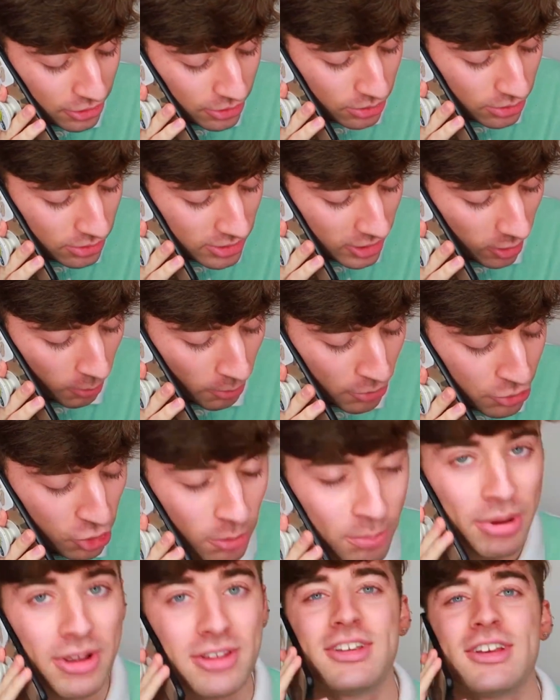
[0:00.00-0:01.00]
you get on with
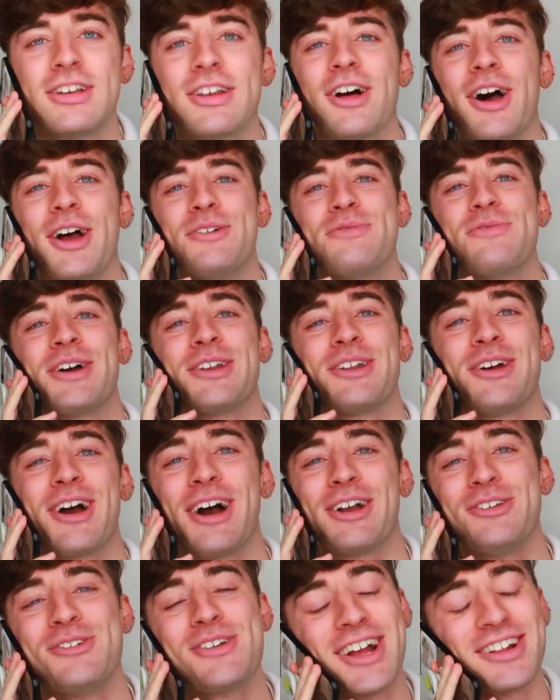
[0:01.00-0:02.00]
your busy life. I know
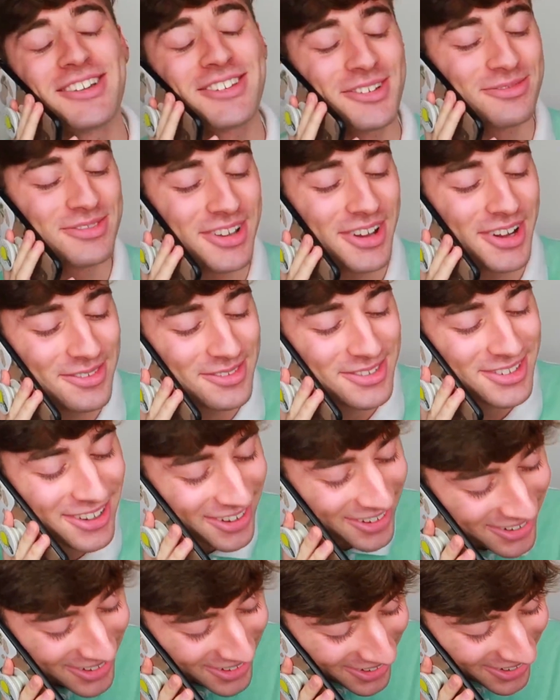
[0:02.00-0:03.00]
how you get sometimes.
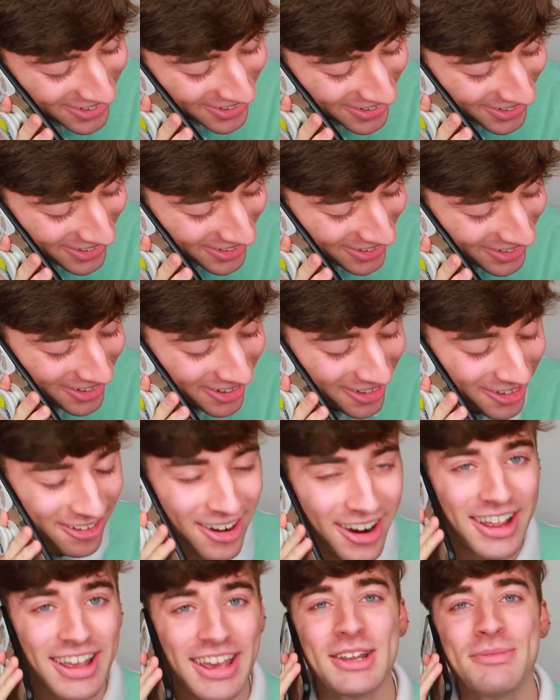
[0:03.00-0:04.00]

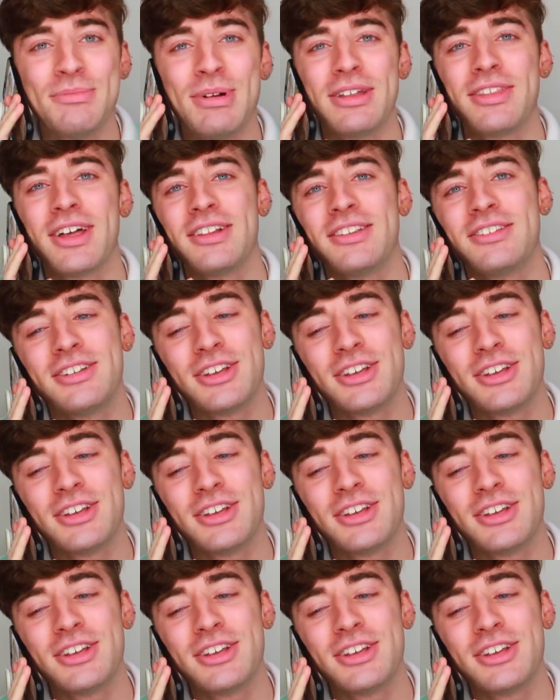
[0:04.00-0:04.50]
Alright, in a bit then.